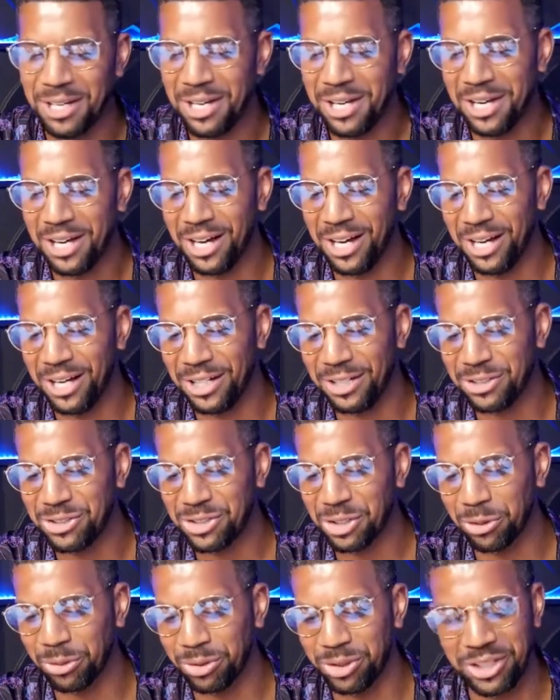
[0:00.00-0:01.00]
Uh,
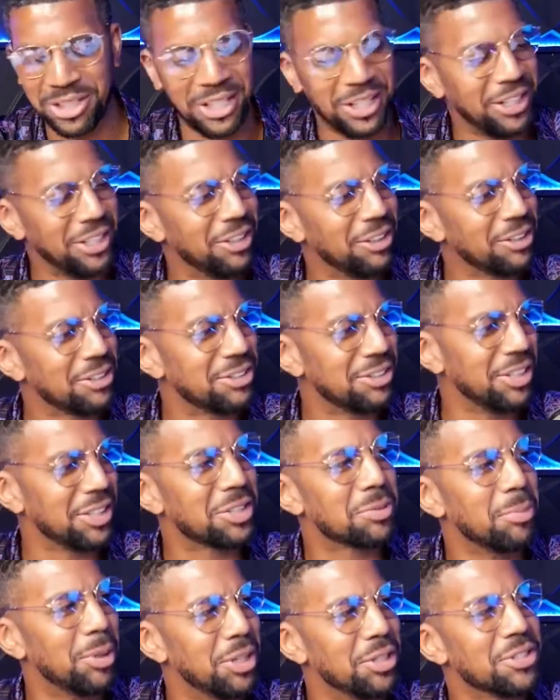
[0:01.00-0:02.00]
circled the date, mm-hmm.
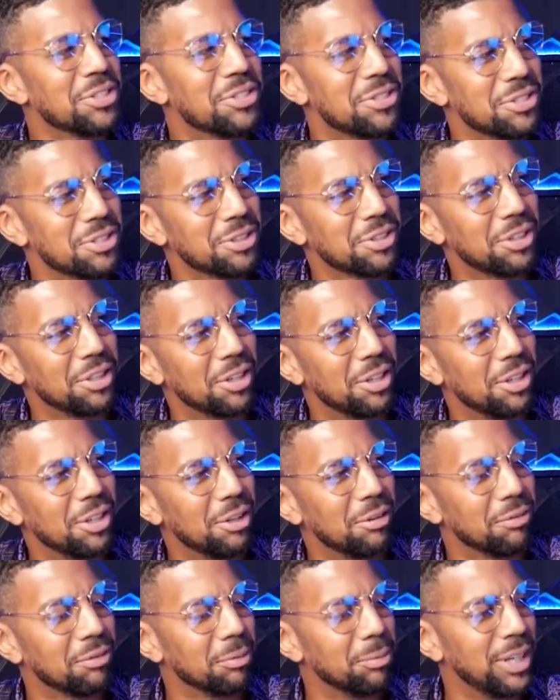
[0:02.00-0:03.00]
six months
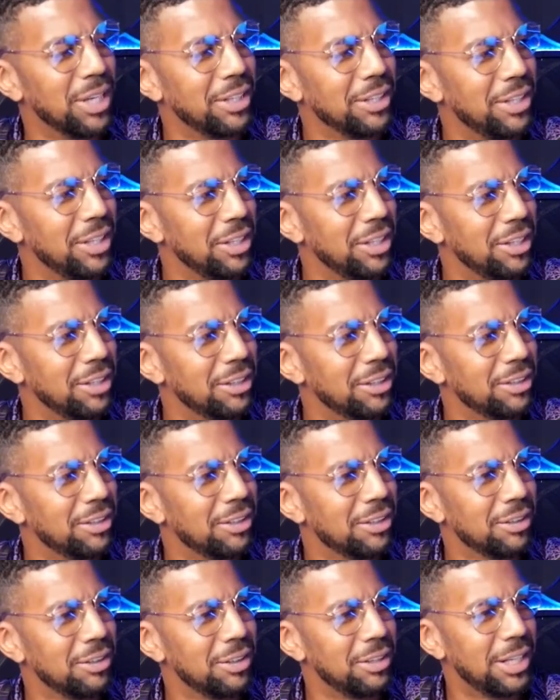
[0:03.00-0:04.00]
uh, from that date
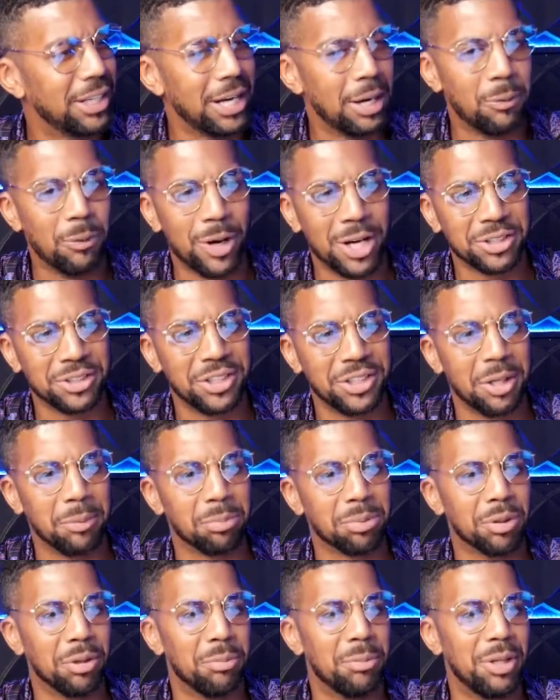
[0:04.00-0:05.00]
mm. that I watched that
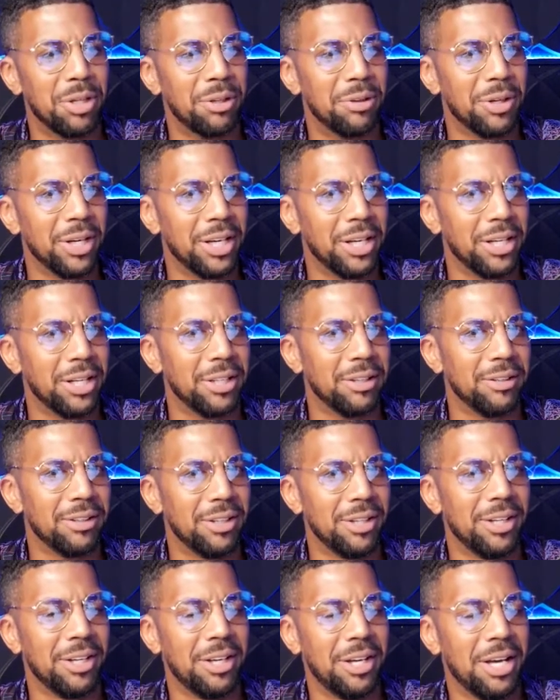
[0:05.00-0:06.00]
promo. And
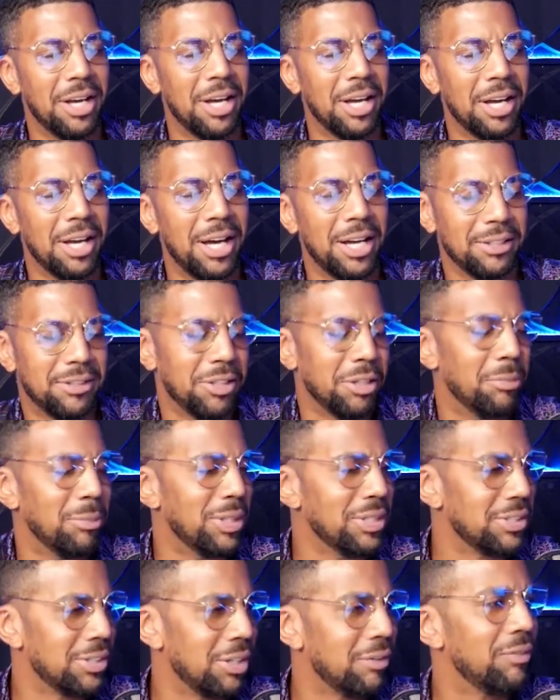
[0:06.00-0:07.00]
I told
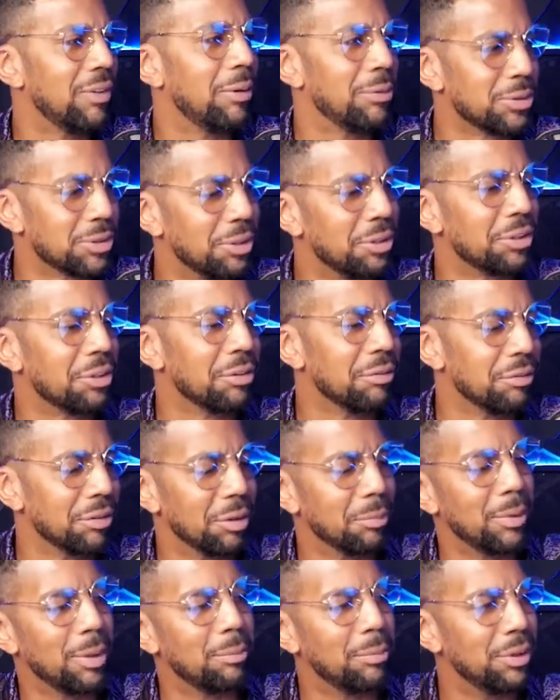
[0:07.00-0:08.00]
myself I was going to
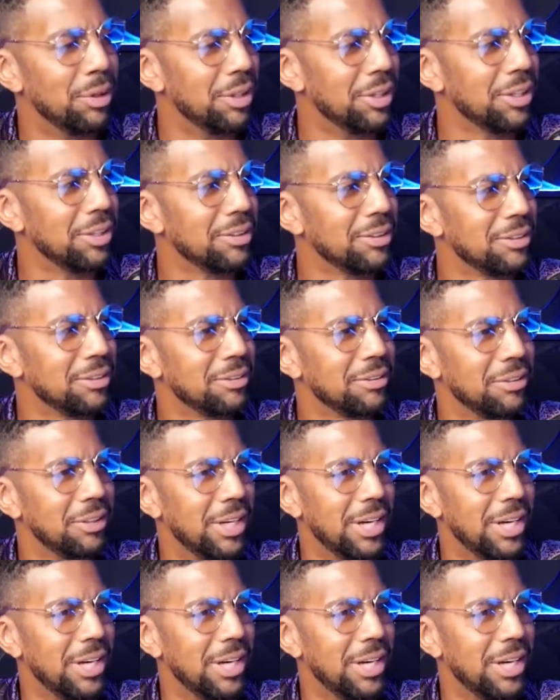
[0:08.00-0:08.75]
confront my bully. Mm.